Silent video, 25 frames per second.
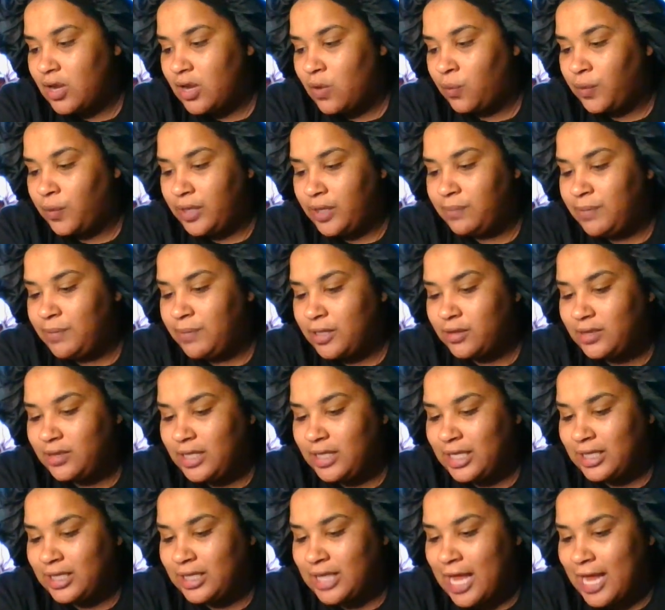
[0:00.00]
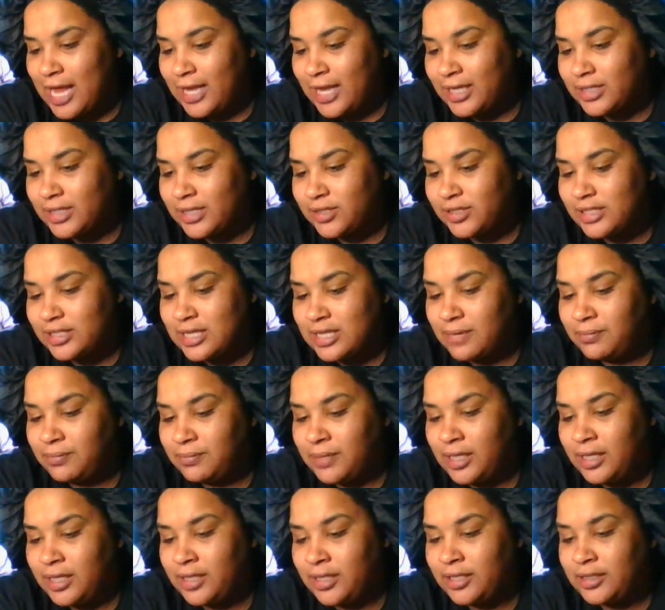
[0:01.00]
rebuild the alliance or
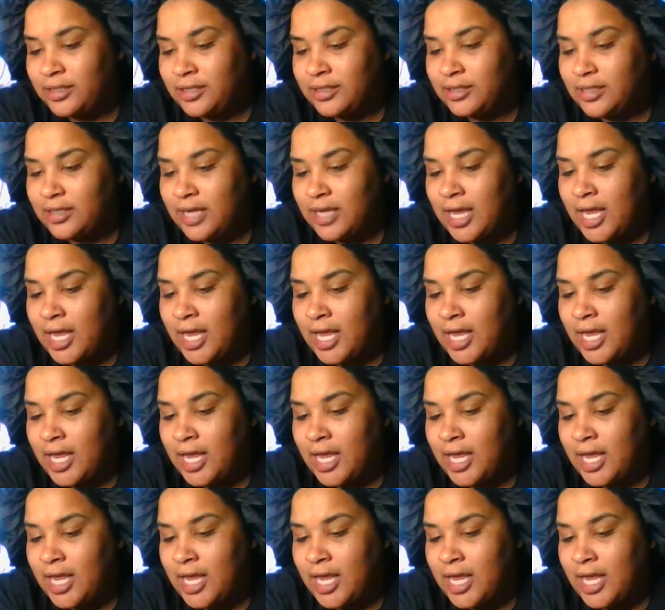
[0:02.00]
something.